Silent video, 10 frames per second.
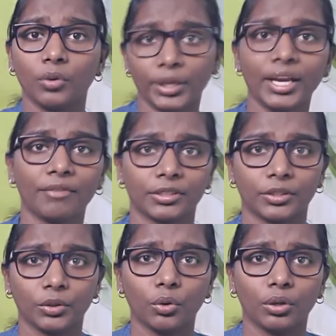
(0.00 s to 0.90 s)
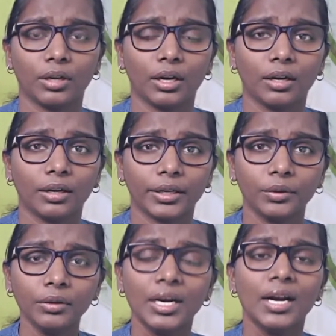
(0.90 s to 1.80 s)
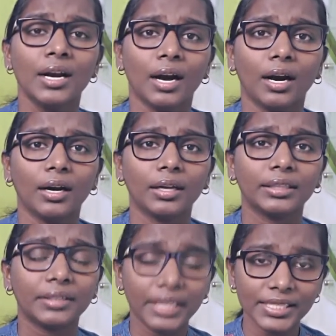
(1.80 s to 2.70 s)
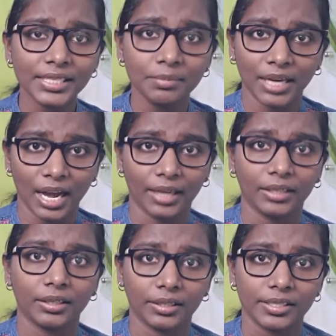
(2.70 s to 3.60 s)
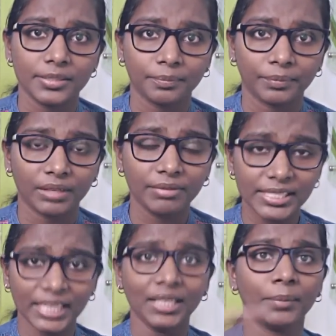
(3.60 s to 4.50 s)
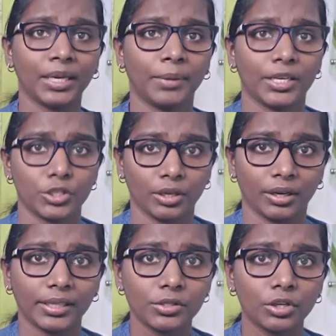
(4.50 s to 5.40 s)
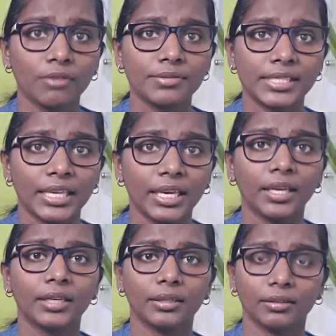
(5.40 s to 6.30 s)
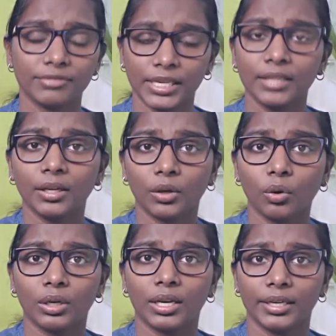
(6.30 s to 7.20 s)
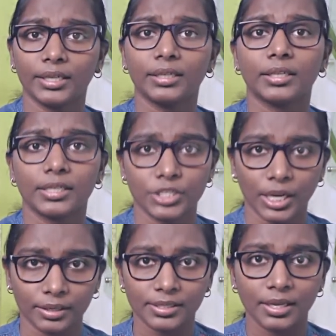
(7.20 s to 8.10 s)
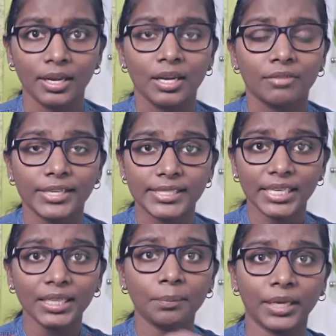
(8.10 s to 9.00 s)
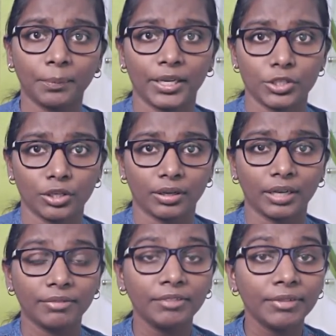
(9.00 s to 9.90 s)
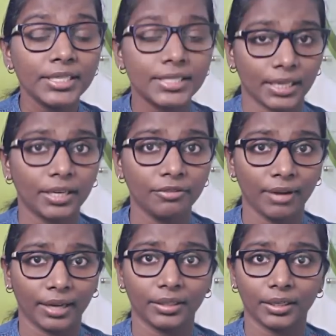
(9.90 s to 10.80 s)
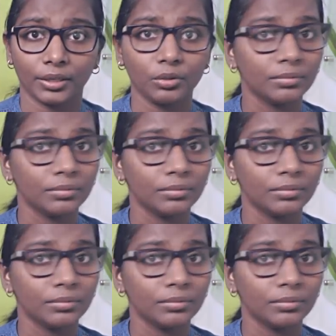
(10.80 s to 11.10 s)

going after that goal. The reason behind is we see the big picture instead of seeing the goal in little chunks. We see the big picture and we feel terrified that,